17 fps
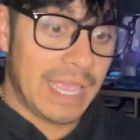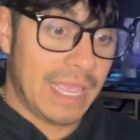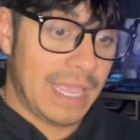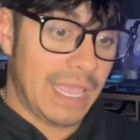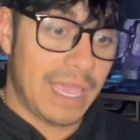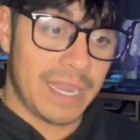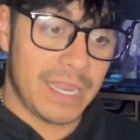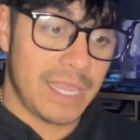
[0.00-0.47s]

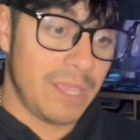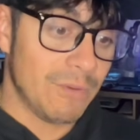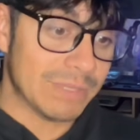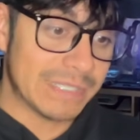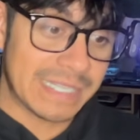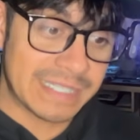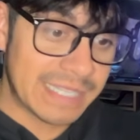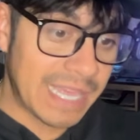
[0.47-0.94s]
And he
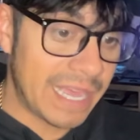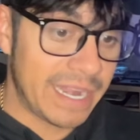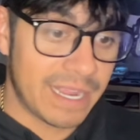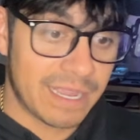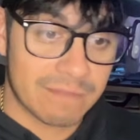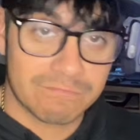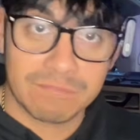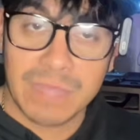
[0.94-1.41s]
was
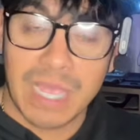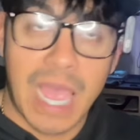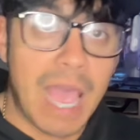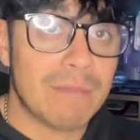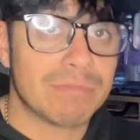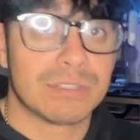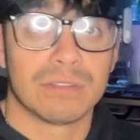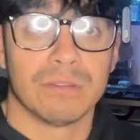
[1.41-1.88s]
ecstatic.
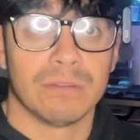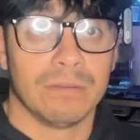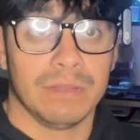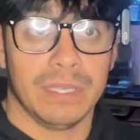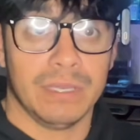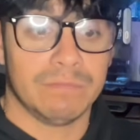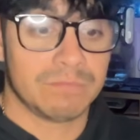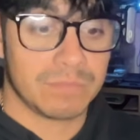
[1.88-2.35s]

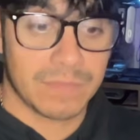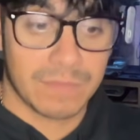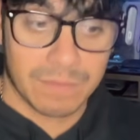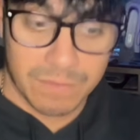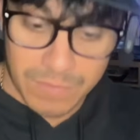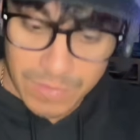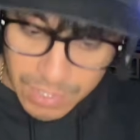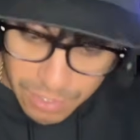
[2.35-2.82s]
Absolutely,
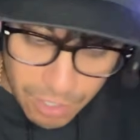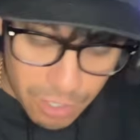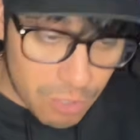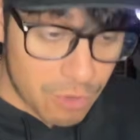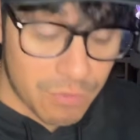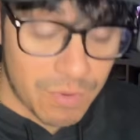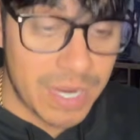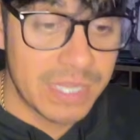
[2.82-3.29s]
they're
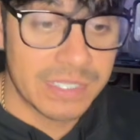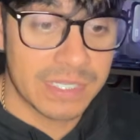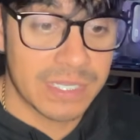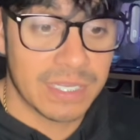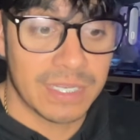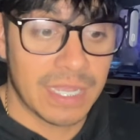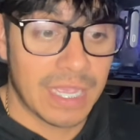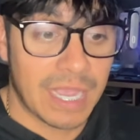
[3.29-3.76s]

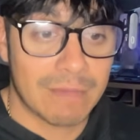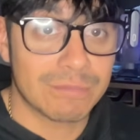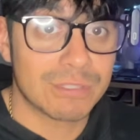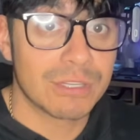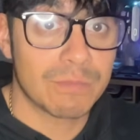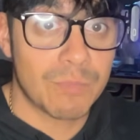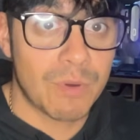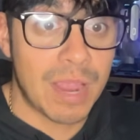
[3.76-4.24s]
crazy. Like, I'm
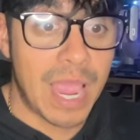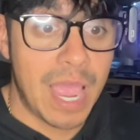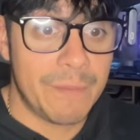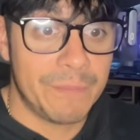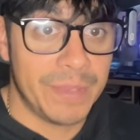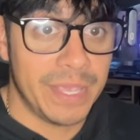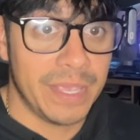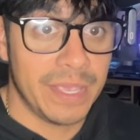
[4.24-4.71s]
super
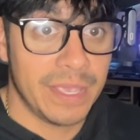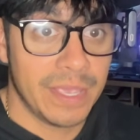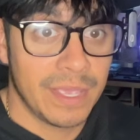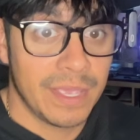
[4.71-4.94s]
happy.